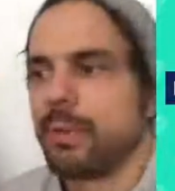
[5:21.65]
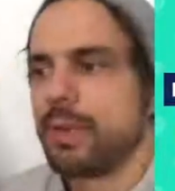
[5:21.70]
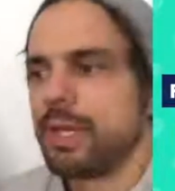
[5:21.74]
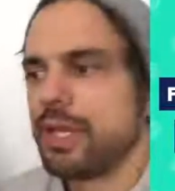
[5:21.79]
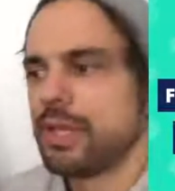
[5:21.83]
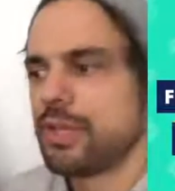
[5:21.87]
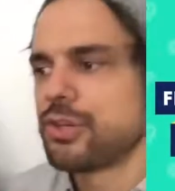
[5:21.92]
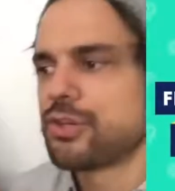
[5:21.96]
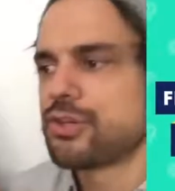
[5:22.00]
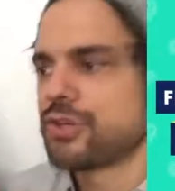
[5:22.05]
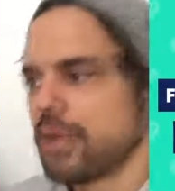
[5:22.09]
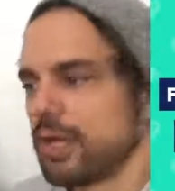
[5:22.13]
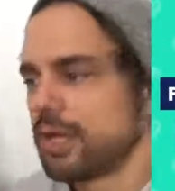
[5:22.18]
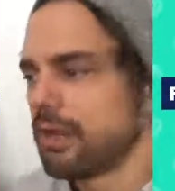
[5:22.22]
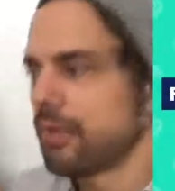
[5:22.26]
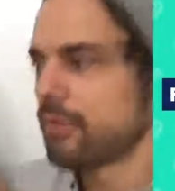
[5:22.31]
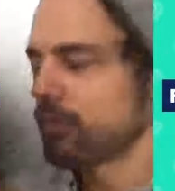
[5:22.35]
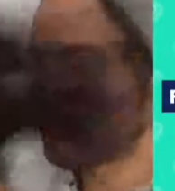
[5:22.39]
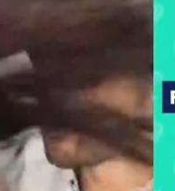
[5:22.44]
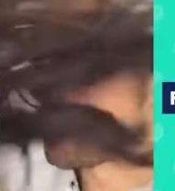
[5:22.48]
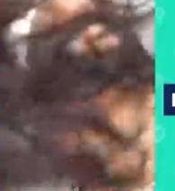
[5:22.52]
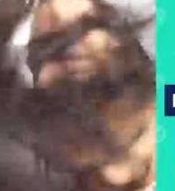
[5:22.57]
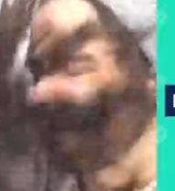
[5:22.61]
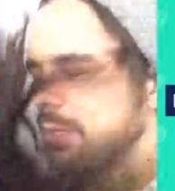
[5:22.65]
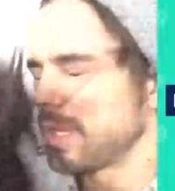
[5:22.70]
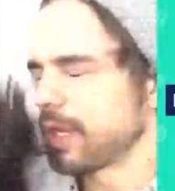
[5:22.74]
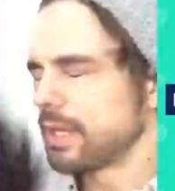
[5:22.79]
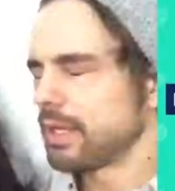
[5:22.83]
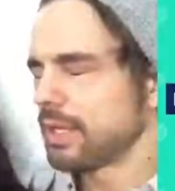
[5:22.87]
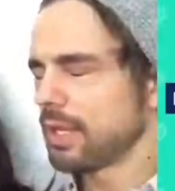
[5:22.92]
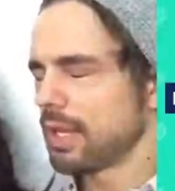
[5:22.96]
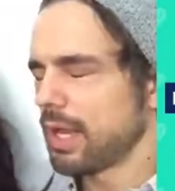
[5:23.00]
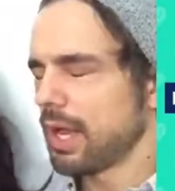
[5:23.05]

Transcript: Alright, we need to try another one where we...